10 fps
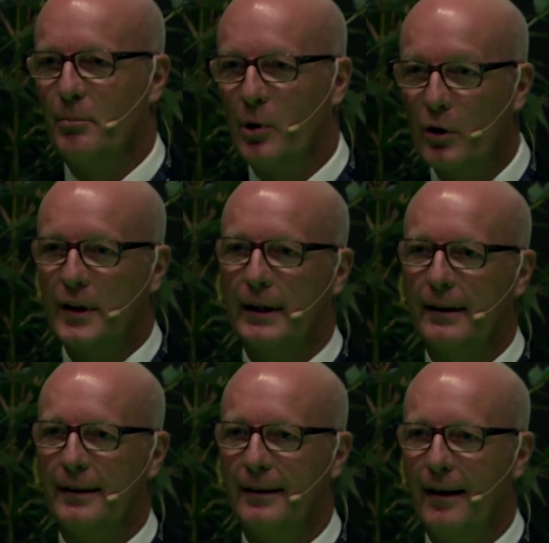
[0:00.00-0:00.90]

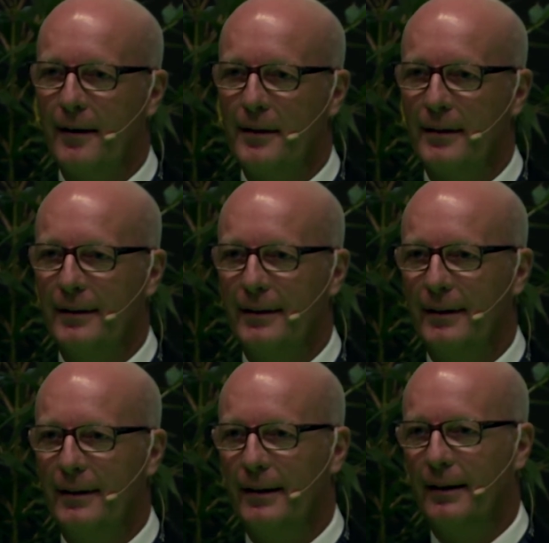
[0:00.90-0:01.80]
blocking other,
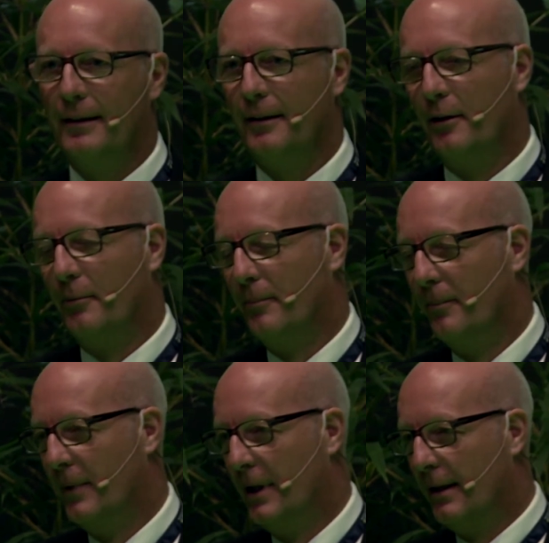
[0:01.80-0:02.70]
uh,
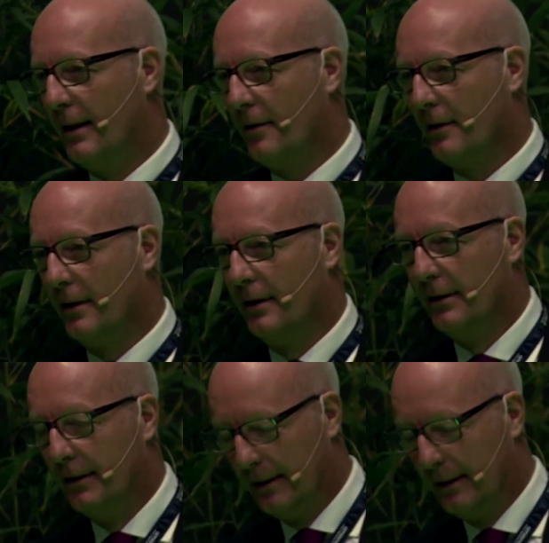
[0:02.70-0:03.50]
um, other